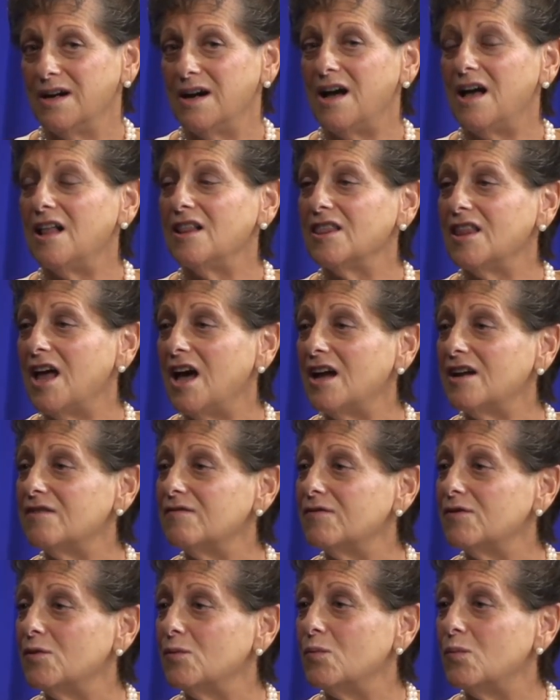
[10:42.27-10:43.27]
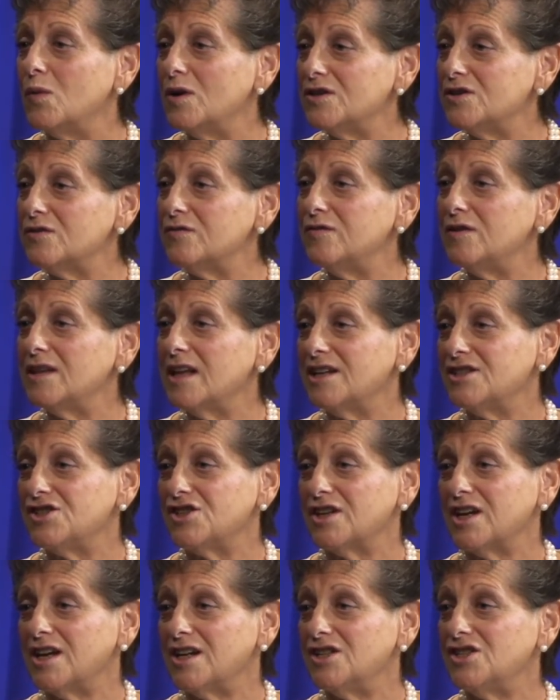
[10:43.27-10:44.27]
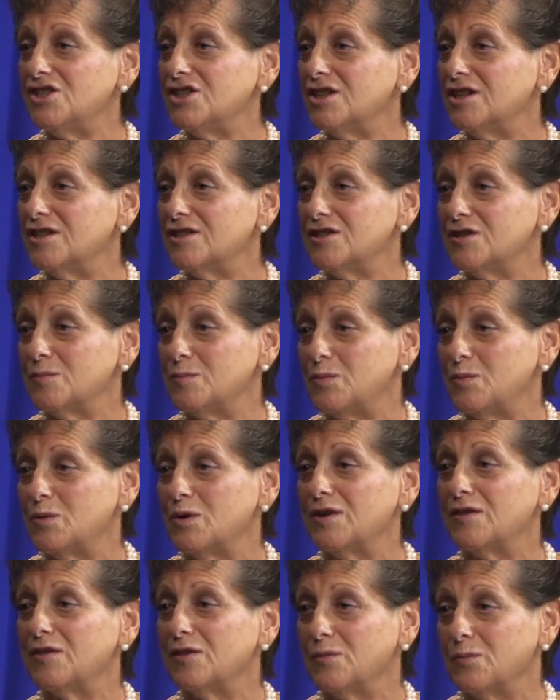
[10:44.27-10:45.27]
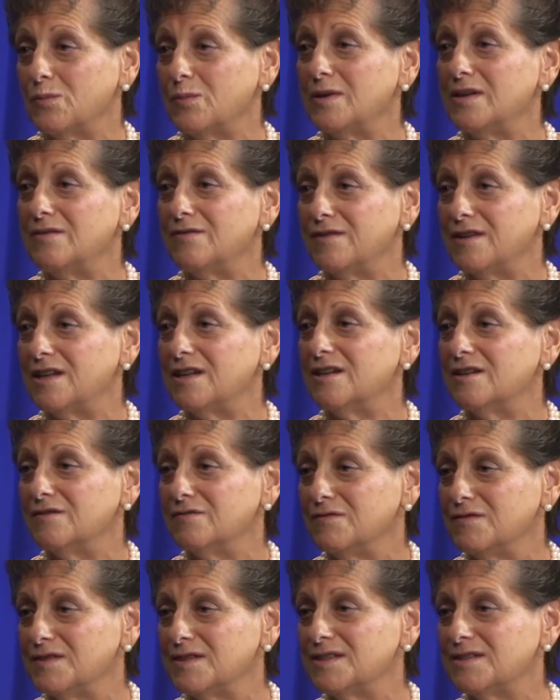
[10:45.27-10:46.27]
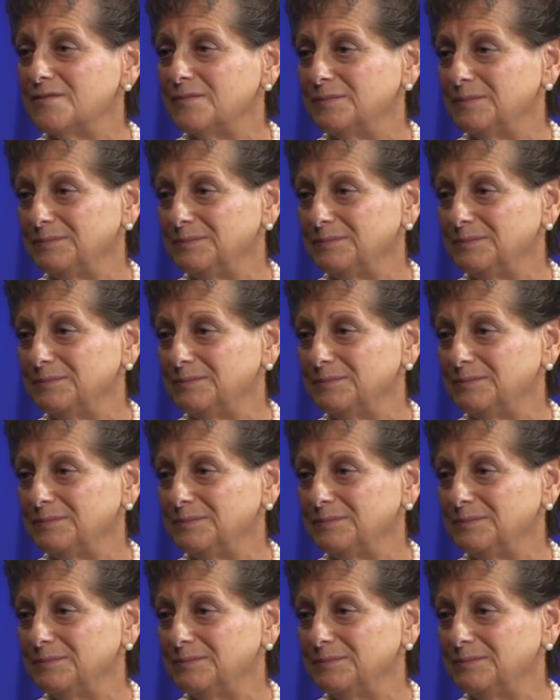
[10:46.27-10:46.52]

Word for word: a lot of the wonderful education and support that Weave gives.